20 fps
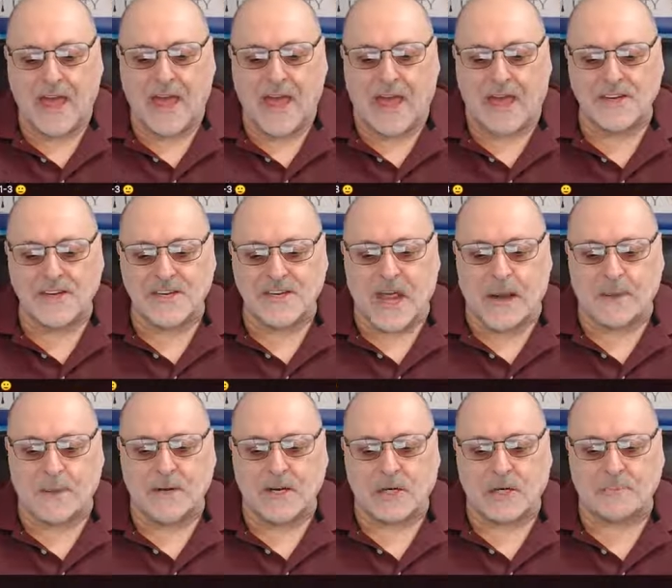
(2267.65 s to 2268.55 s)
and
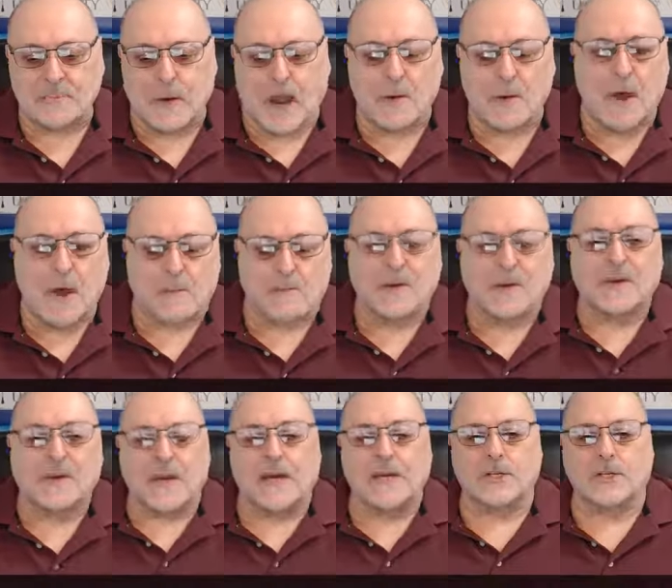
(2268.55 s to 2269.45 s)
damage my
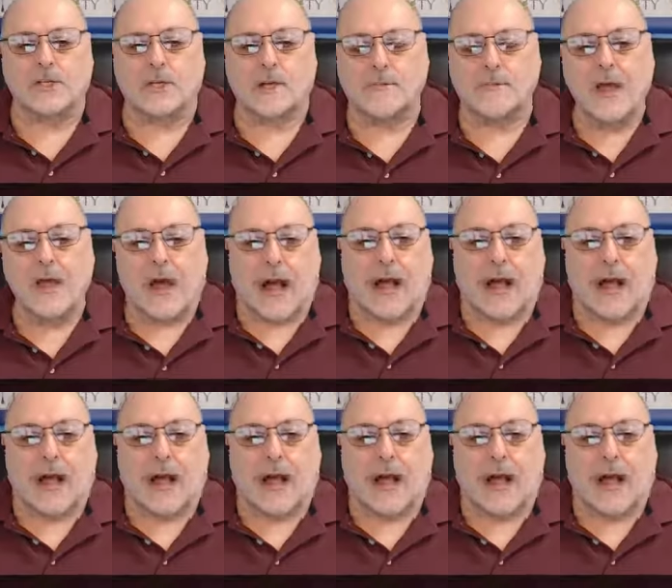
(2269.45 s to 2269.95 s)
reputation.